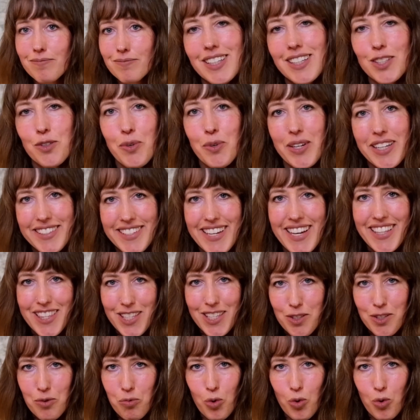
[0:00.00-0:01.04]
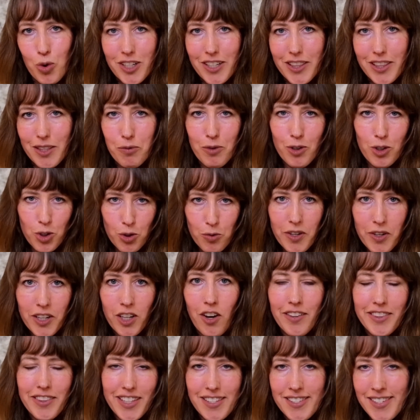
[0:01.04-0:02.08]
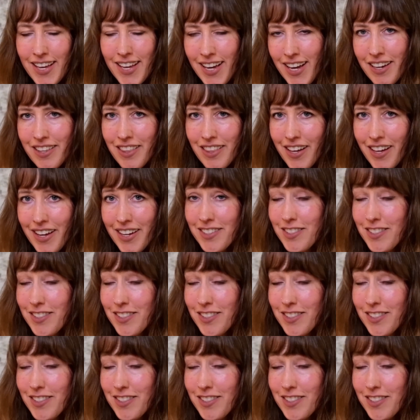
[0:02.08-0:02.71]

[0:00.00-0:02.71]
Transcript: So we can take this work that we're doing on these headlines